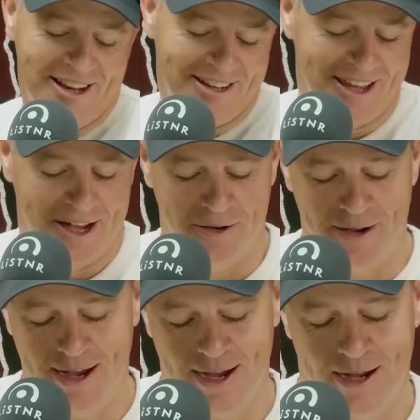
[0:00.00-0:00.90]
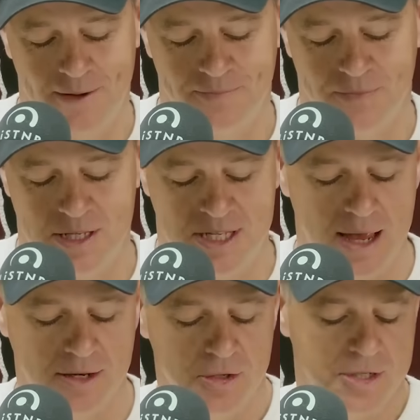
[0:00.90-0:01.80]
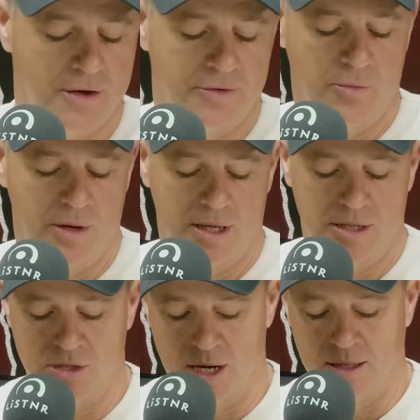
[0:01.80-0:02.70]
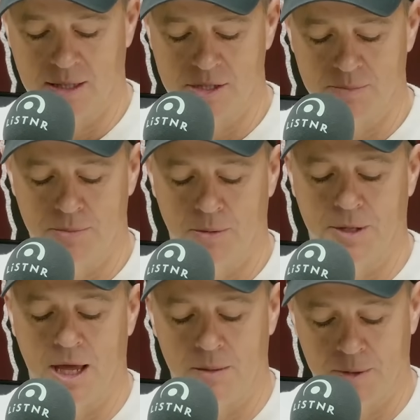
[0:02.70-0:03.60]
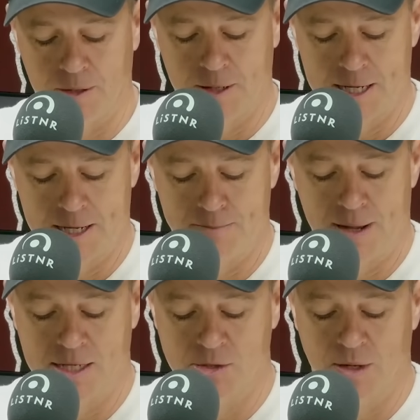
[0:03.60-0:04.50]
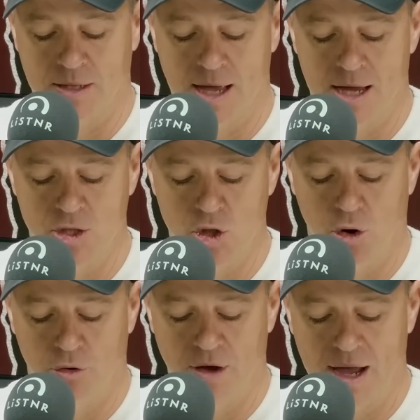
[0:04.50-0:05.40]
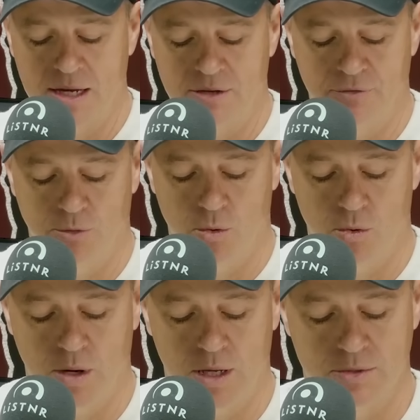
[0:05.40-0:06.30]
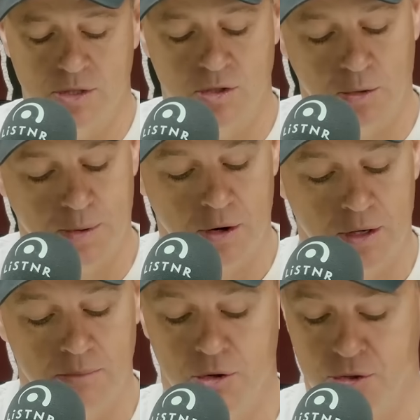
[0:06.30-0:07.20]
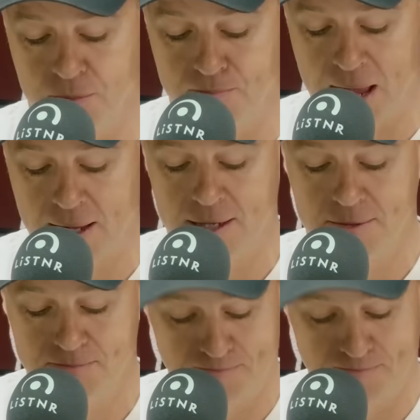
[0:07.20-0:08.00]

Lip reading: Now, sad news over the weekend. Australian legend Bob Cowper passed away at the age of 84. He was a stockbroker, merchant banker.